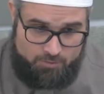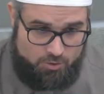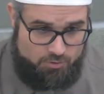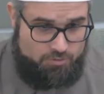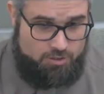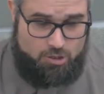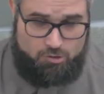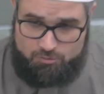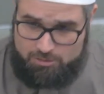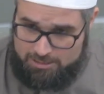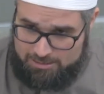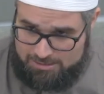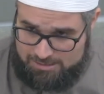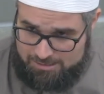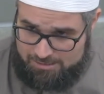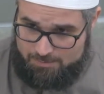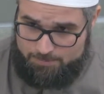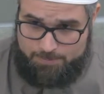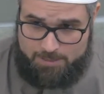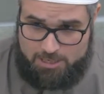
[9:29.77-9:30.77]
the grit,
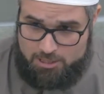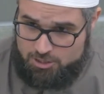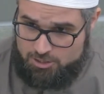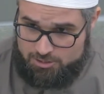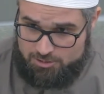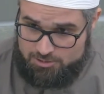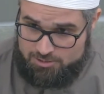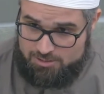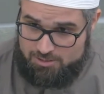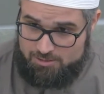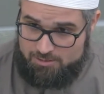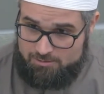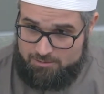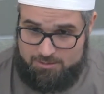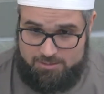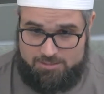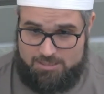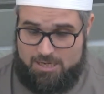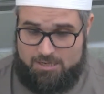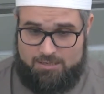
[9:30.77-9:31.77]
the patience, then
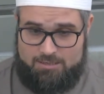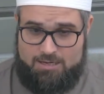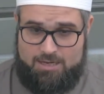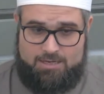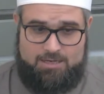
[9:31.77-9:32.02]
jazakallah